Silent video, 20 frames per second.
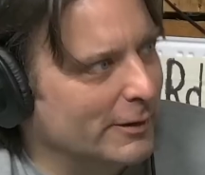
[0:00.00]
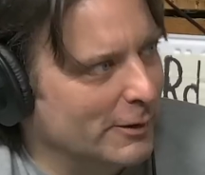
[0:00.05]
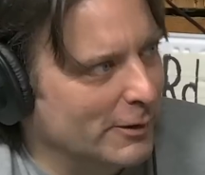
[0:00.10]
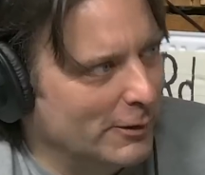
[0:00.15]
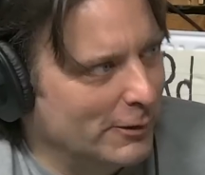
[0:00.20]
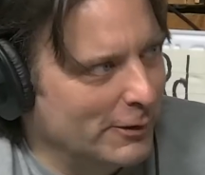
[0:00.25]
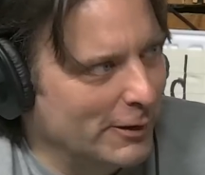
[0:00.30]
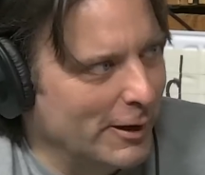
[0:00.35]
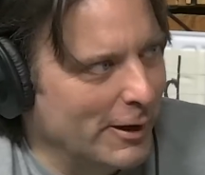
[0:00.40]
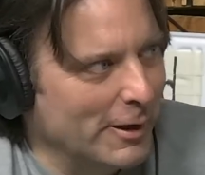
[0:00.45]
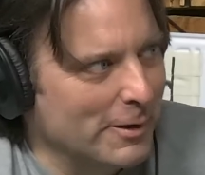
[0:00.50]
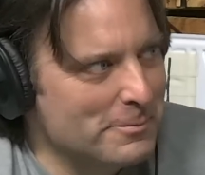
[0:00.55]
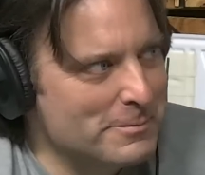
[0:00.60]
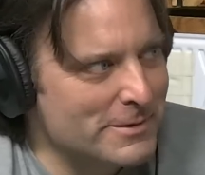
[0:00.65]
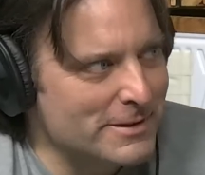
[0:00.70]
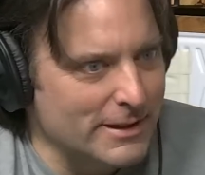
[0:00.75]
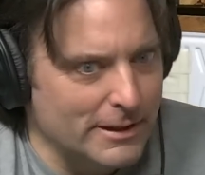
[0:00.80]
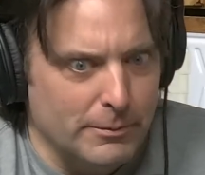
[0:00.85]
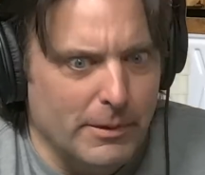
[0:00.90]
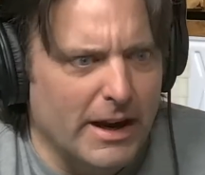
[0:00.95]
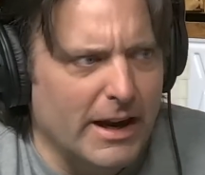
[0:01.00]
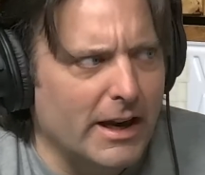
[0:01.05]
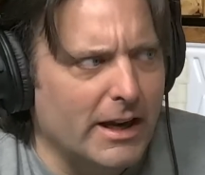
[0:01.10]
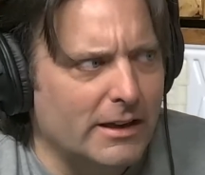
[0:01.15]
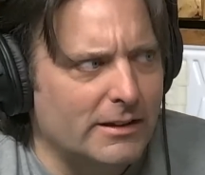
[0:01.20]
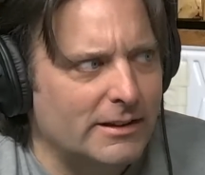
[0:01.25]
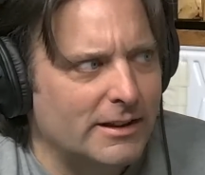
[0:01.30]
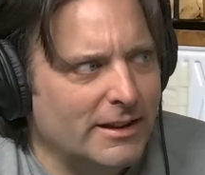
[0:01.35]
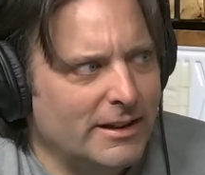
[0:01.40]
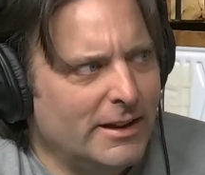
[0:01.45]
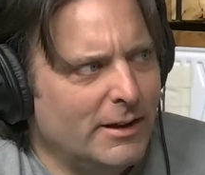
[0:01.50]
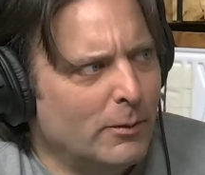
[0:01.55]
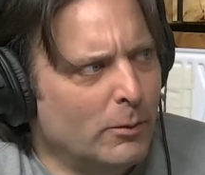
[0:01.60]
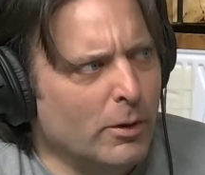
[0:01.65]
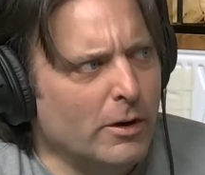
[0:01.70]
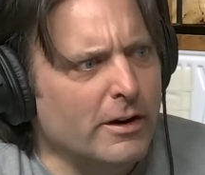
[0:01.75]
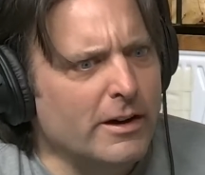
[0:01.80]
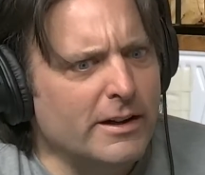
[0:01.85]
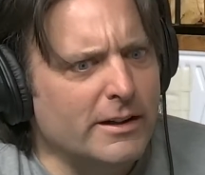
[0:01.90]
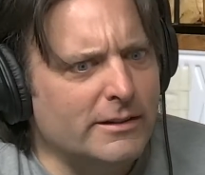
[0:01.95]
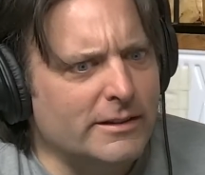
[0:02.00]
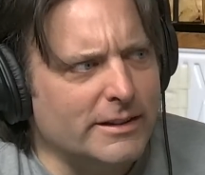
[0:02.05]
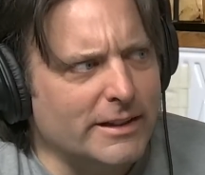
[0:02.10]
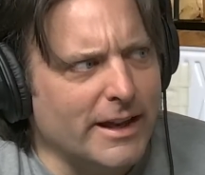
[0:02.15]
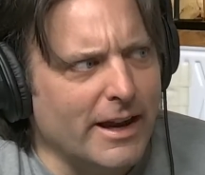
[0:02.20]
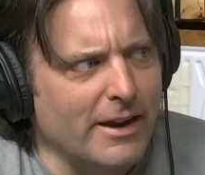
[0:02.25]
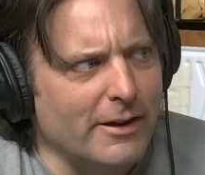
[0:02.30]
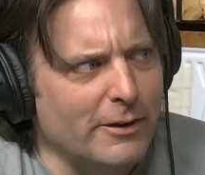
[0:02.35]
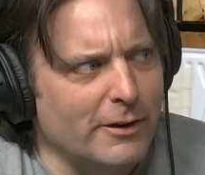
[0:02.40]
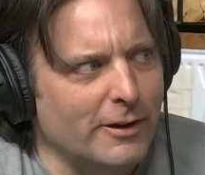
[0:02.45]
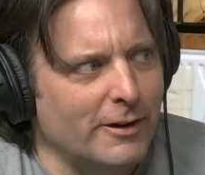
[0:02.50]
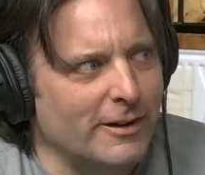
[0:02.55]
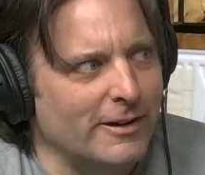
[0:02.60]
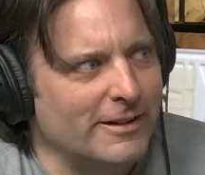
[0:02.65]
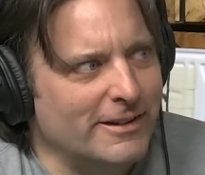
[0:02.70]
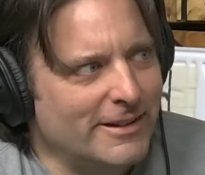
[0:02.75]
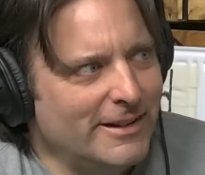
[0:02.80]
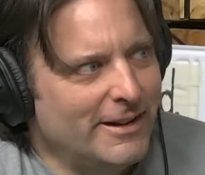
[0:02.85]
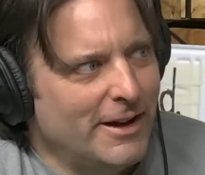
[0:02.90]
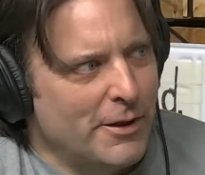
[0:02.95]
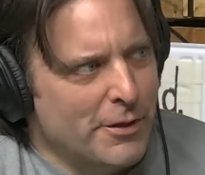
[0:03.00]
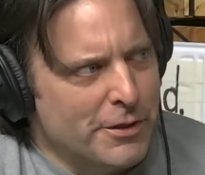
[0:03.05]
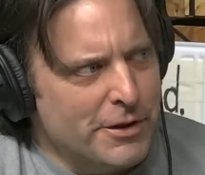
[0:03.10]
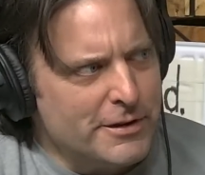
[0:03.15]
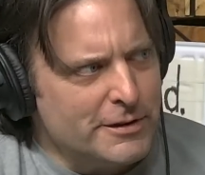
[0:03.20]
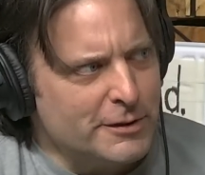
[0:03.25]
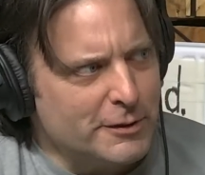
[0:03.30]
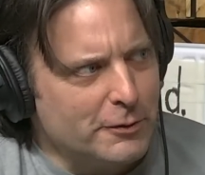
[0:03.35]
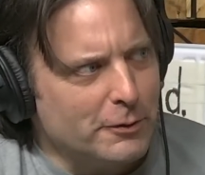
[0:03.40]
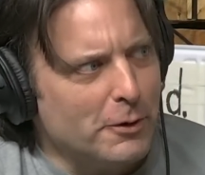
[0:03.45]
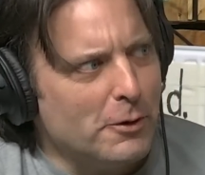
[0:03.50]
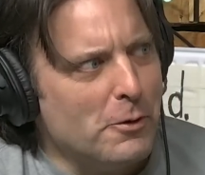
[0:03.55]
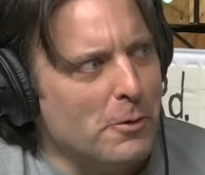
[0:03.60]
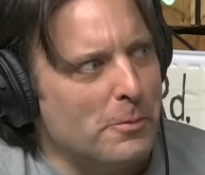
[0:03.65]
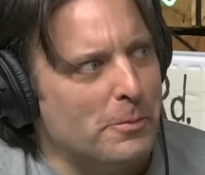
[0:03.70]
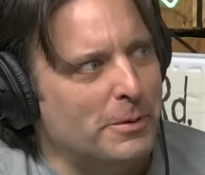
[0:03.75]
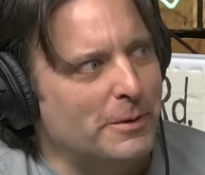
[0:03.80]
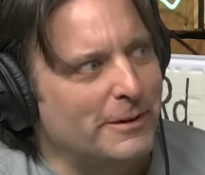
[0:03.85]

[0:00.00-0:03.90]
their own arms. Like, we're in it together. Yeah. And this group.